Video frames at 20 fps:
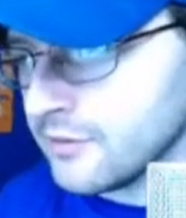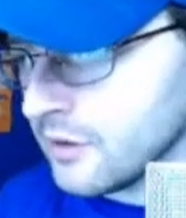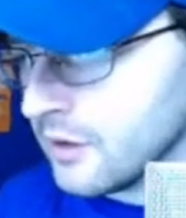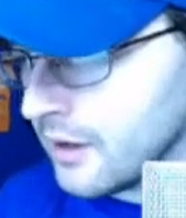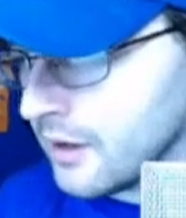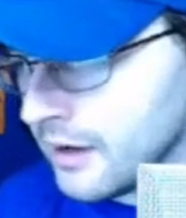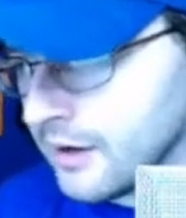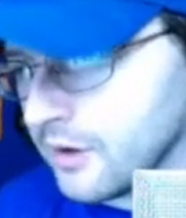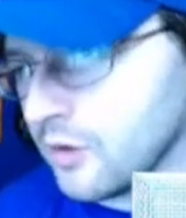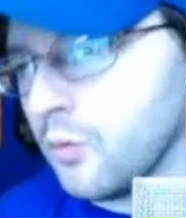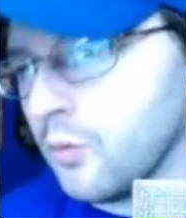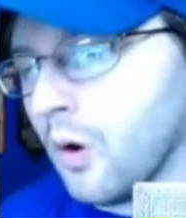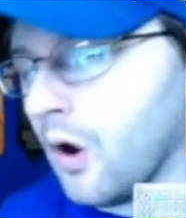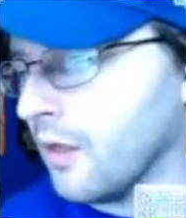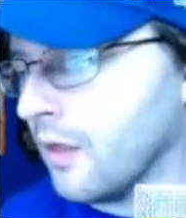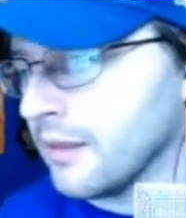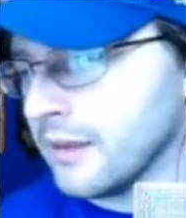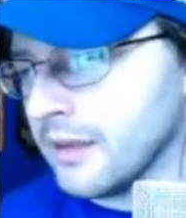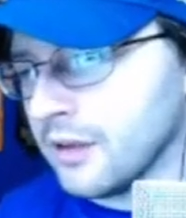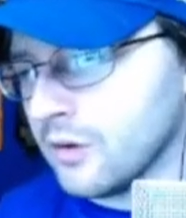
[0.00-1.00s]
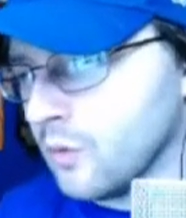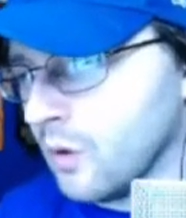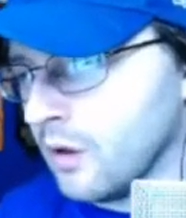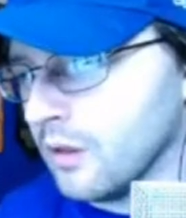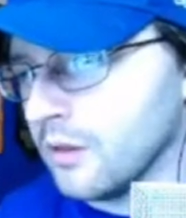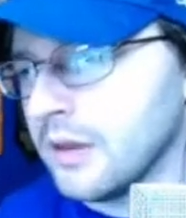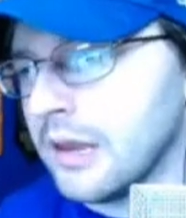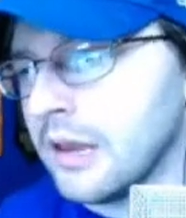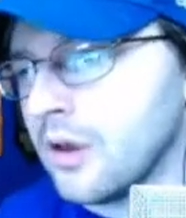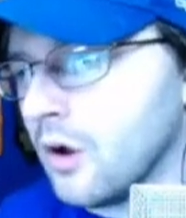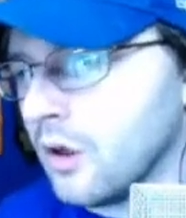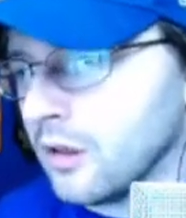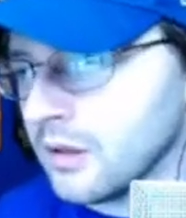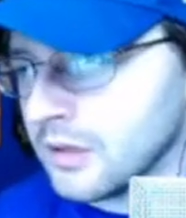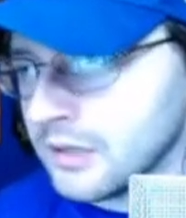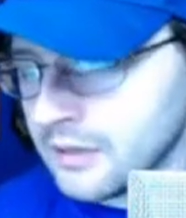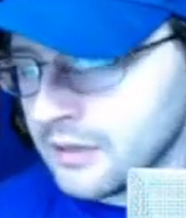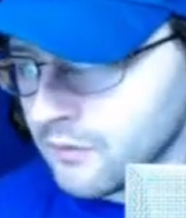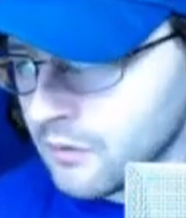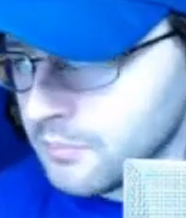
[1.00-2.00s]
a, a quality quality
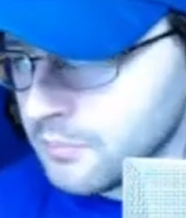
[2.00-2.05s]
college level